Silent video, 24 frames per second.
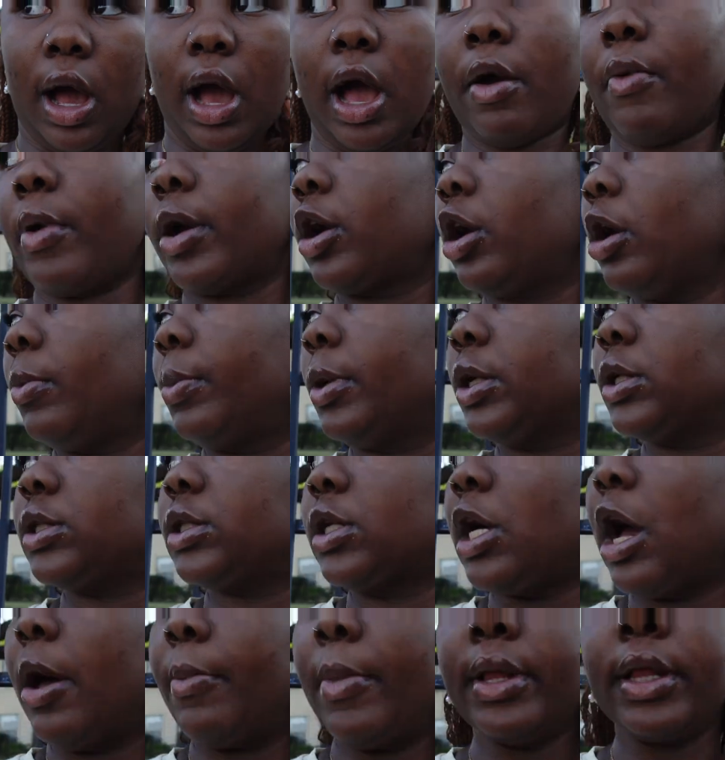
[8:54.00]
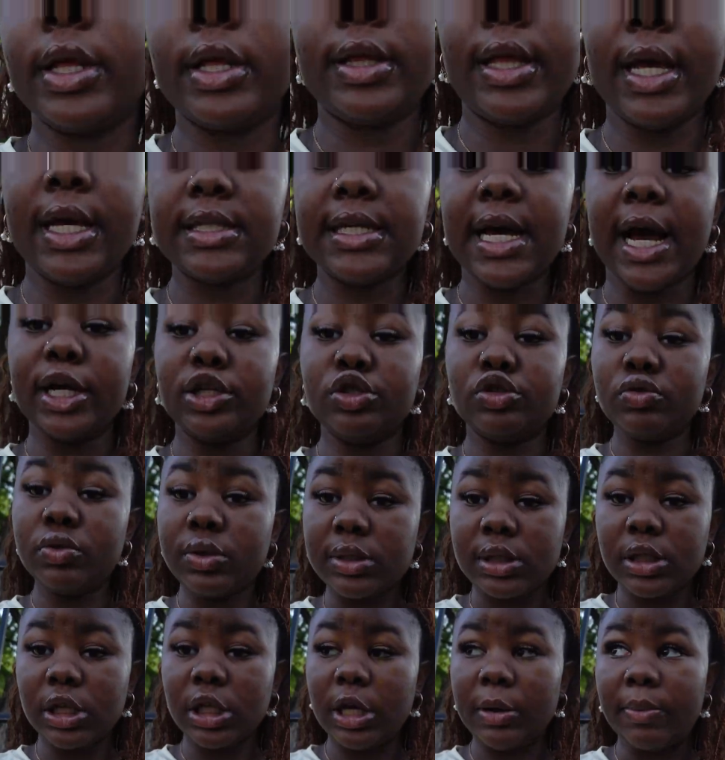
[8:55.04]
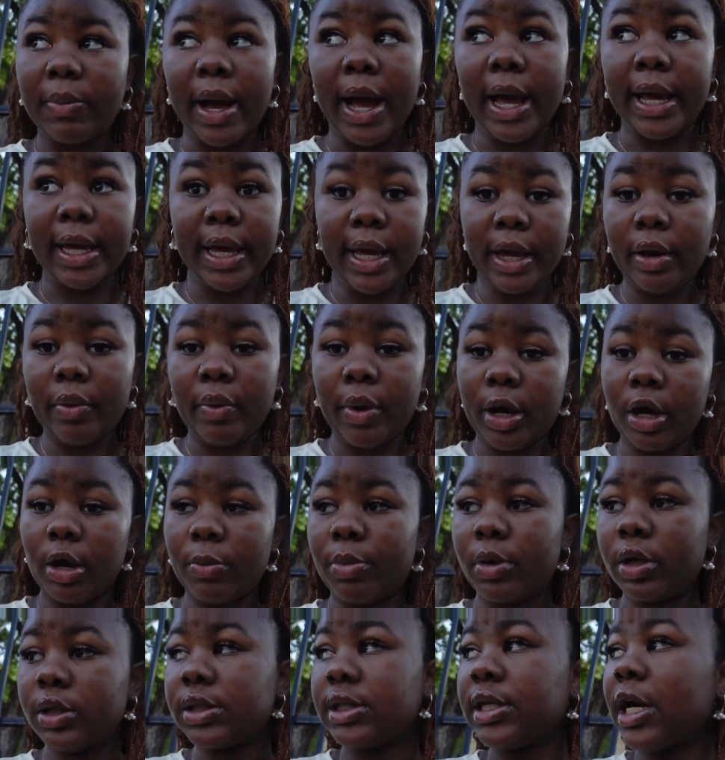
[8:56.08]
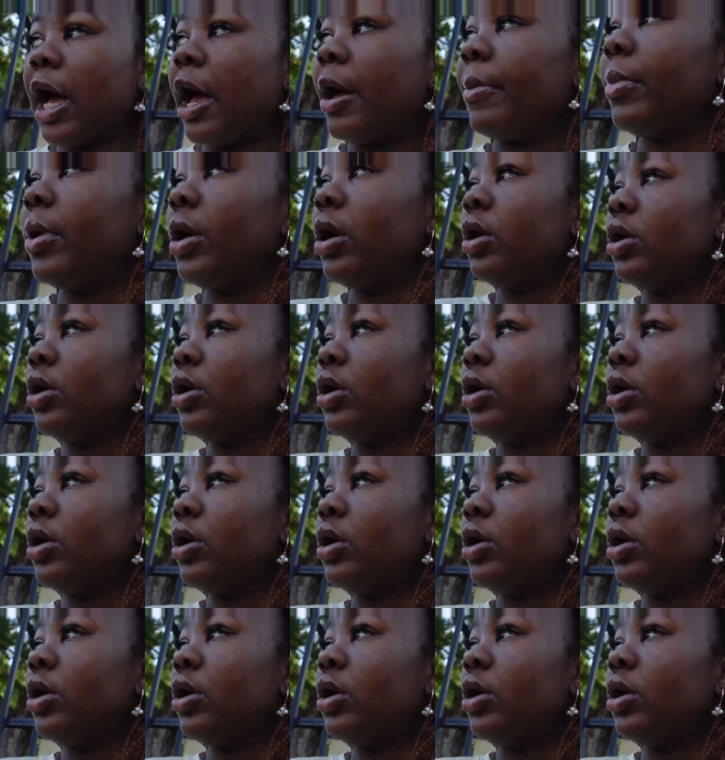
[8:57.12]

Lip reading: I wake up on time. And the days I do sleep, I can't wake up on time.